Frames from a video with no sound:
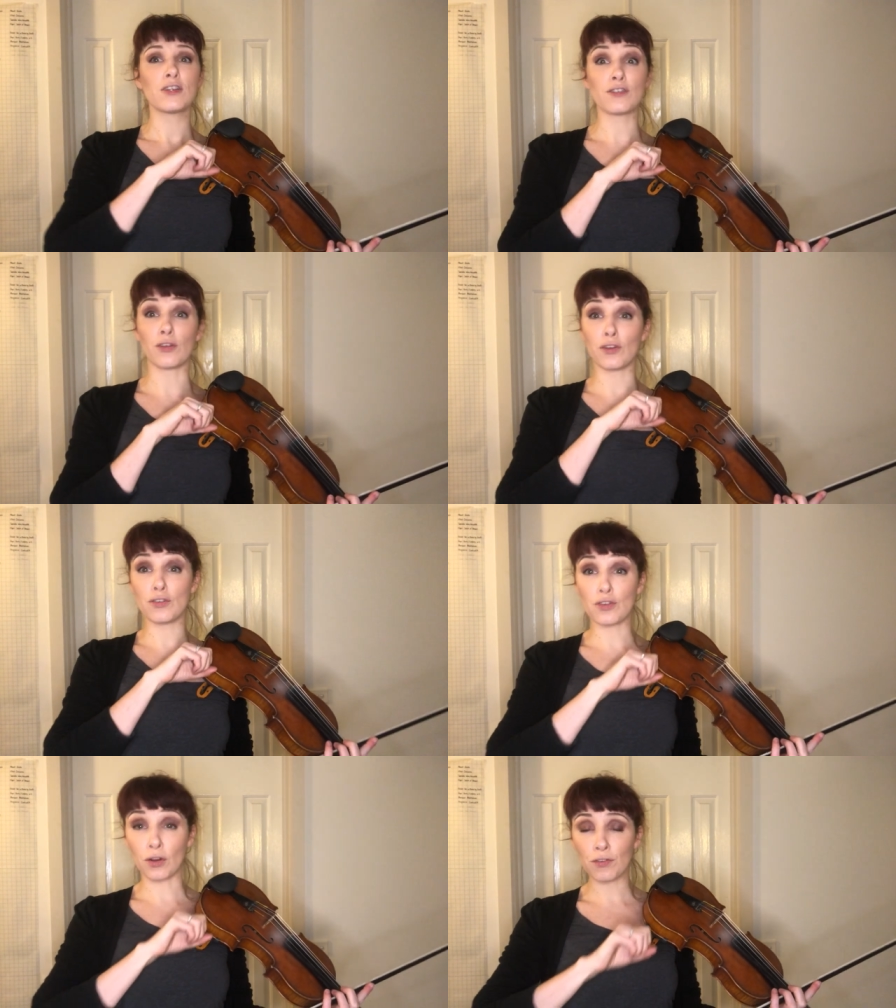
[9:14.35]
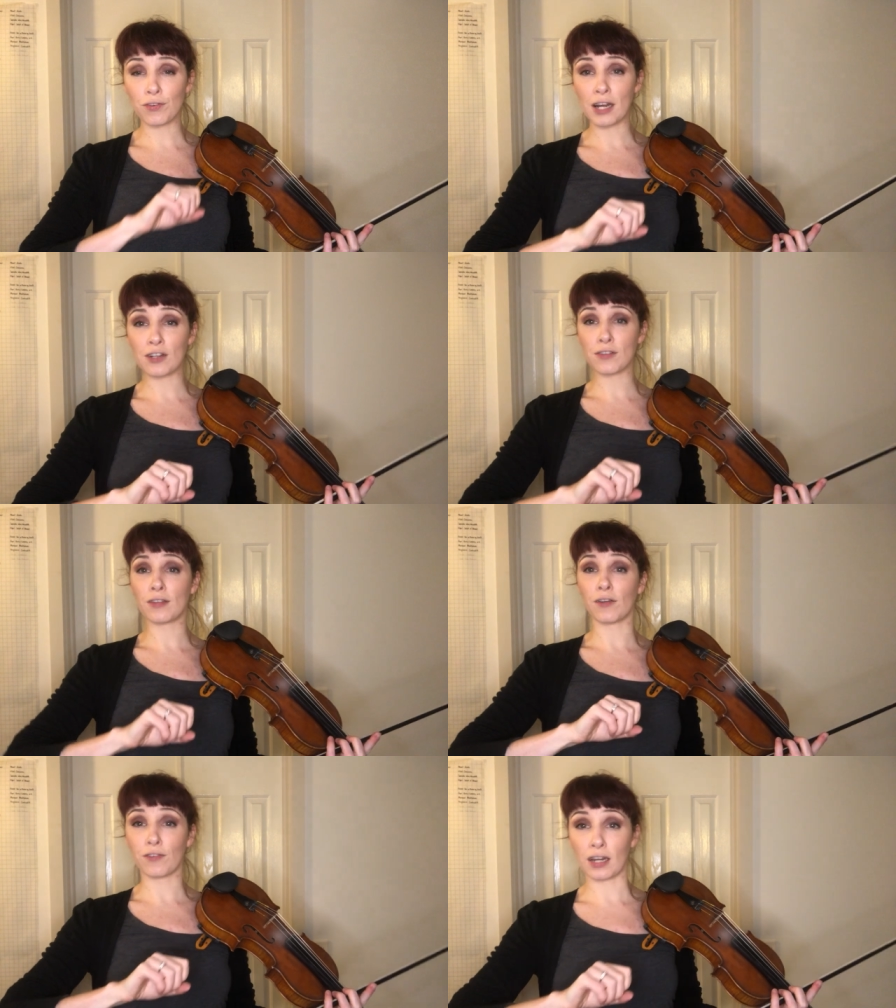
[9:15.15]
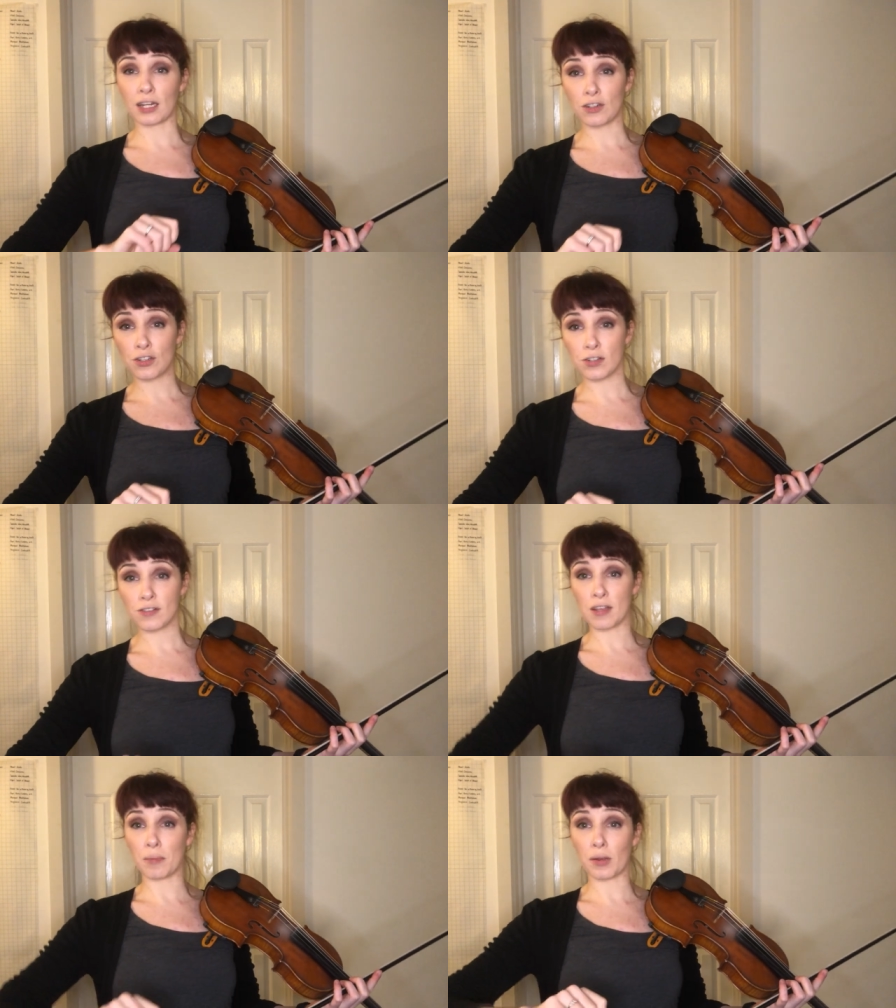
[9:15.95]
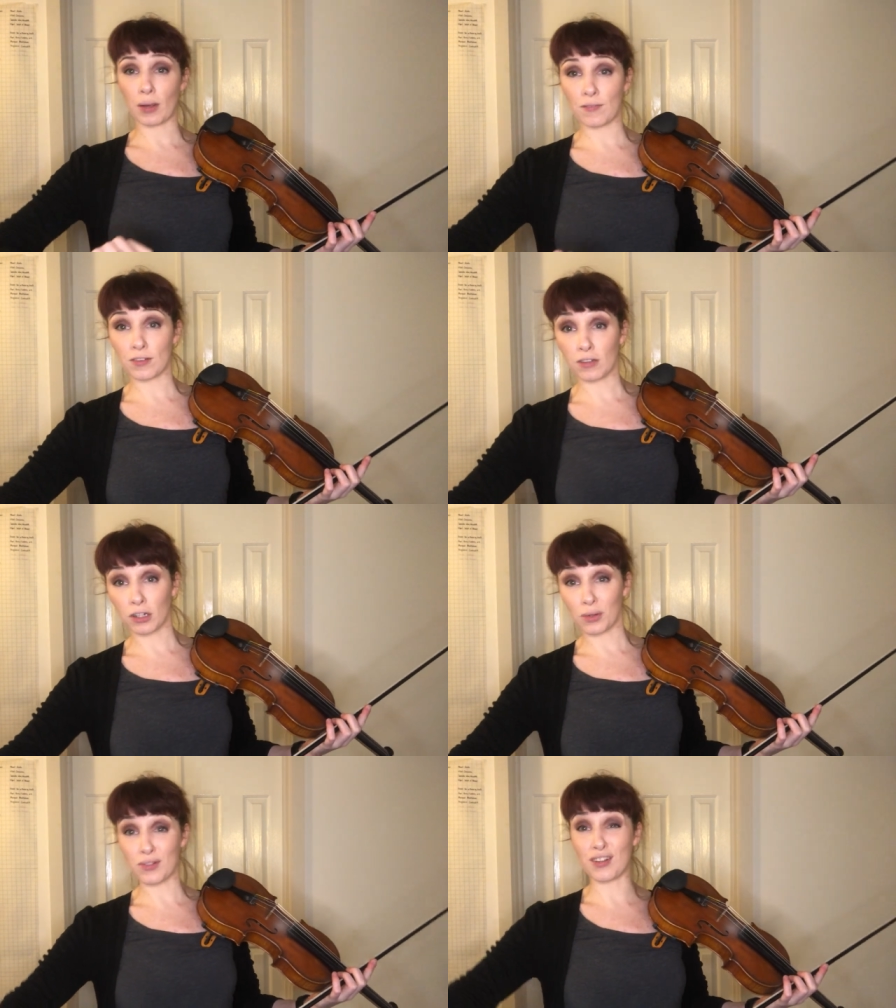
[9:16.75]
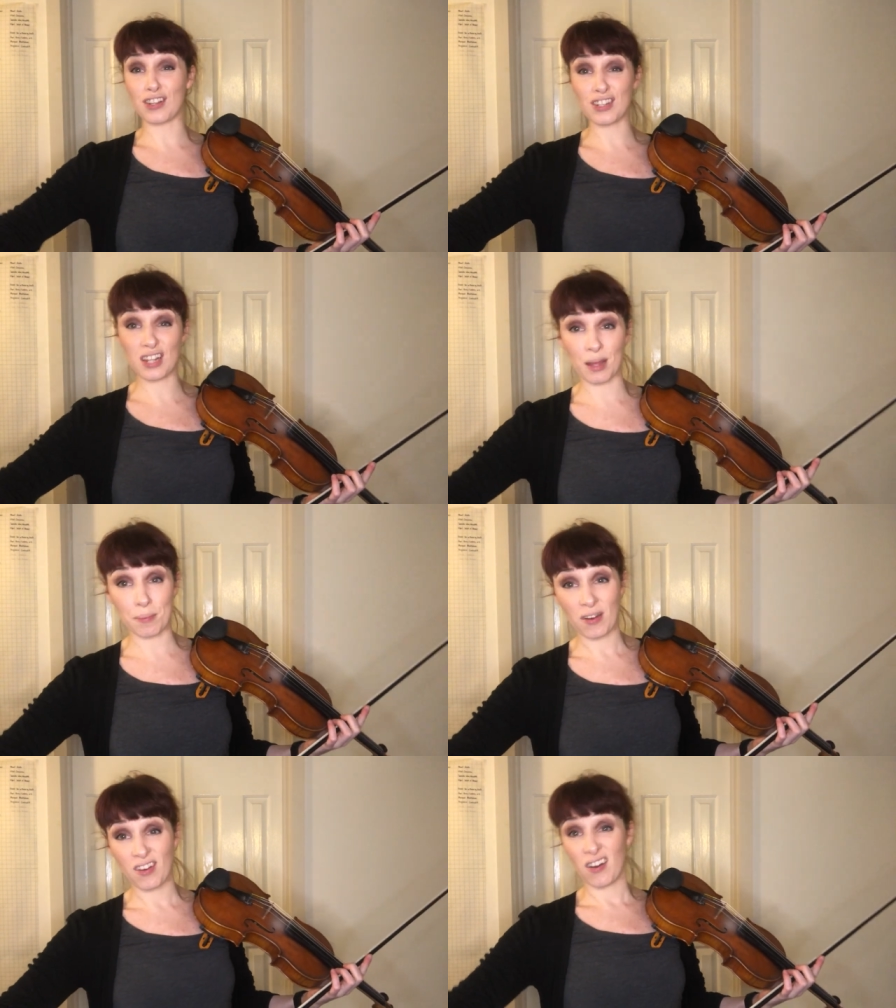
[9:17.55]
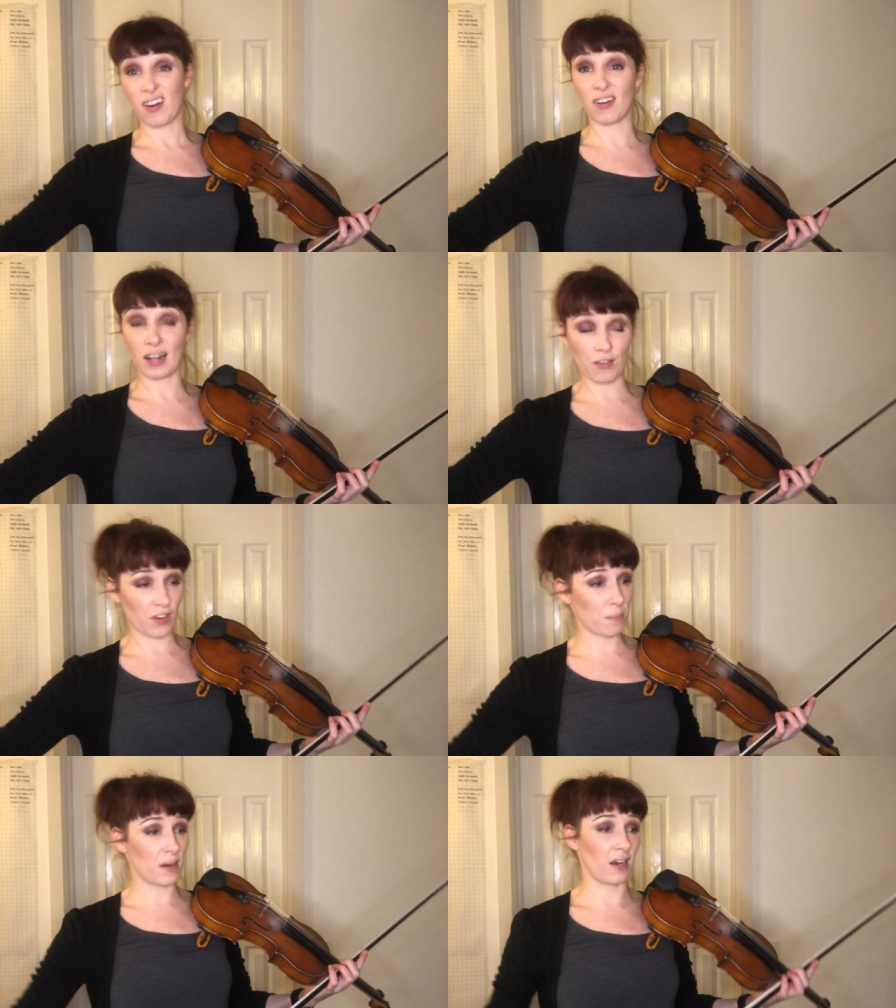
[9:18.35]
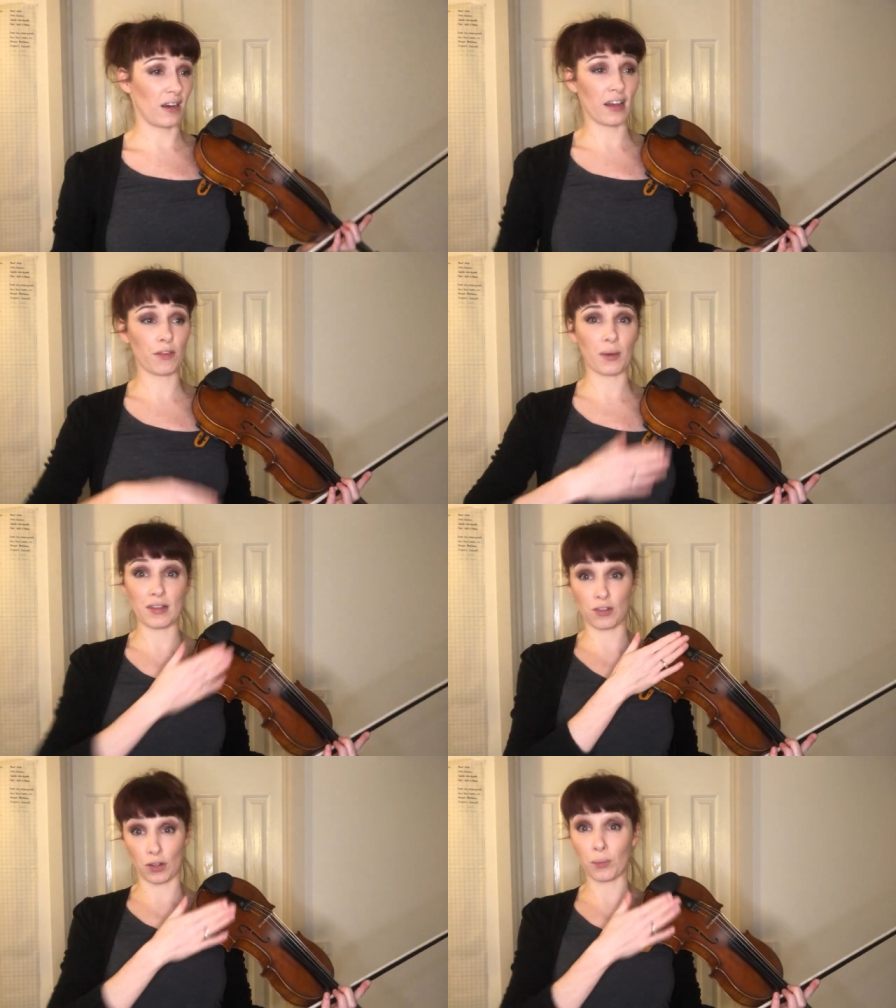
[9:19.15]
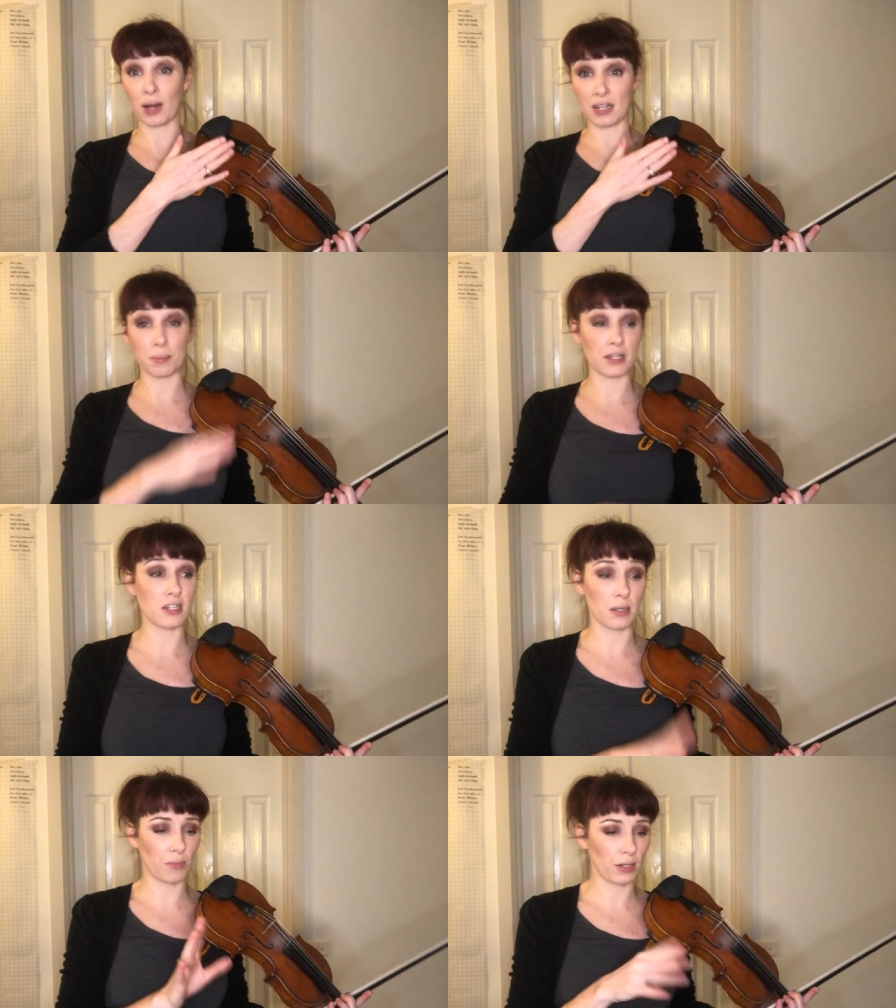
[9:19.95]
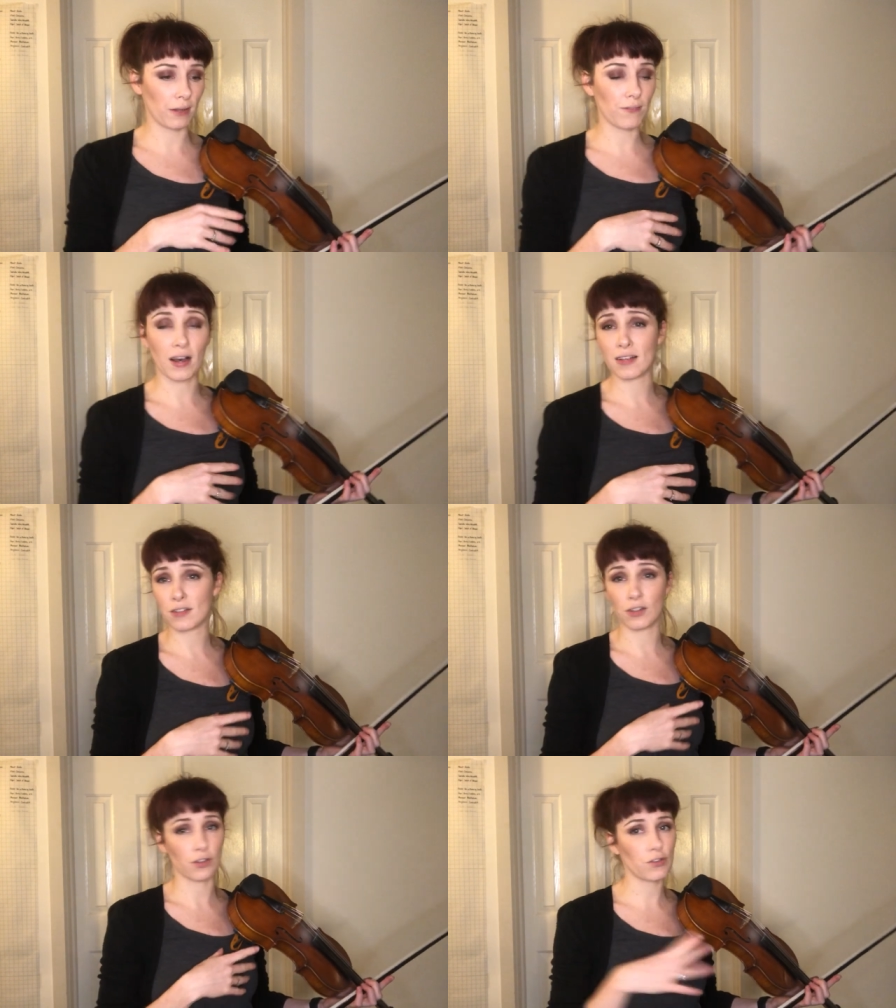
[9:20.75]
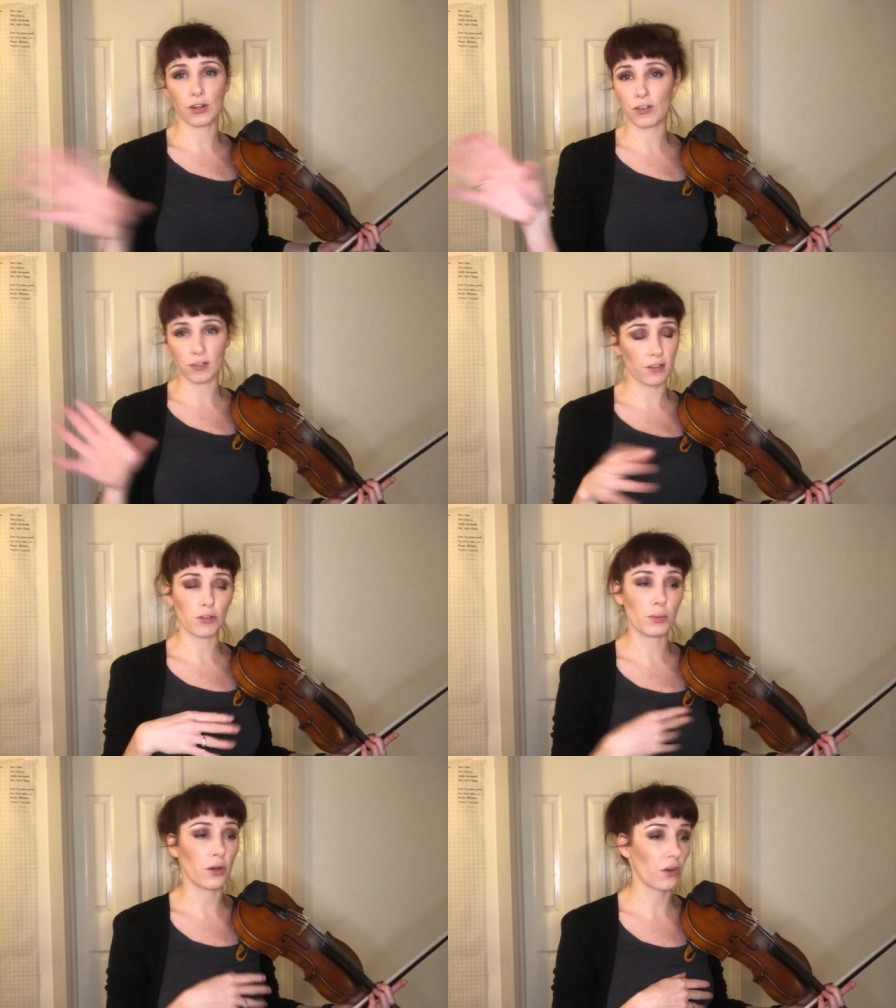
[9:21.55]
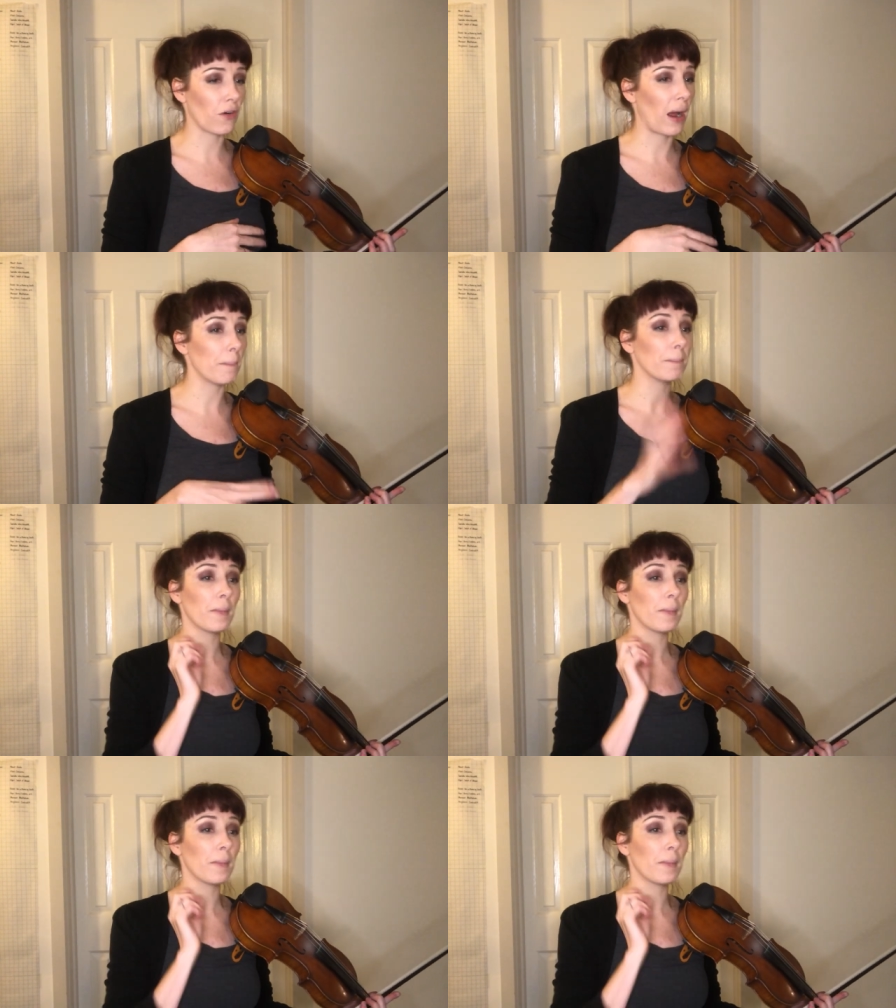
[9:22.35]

so that you don't find yourself getting 2 semiquavers closer to the tip on every bar. Otherwise, you're going to wind up at the tip really fast and your string crossings will go to crap.